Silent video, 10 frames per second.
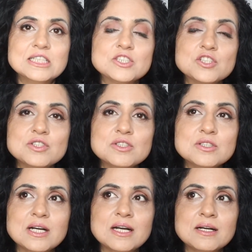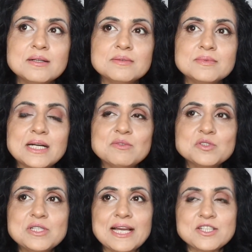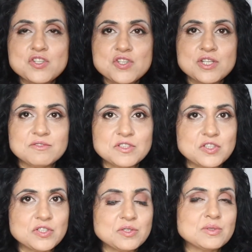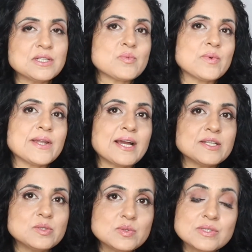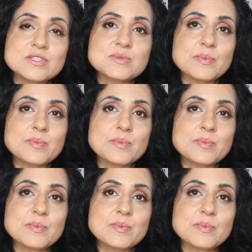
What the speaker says: So I would like to share with you that when I used this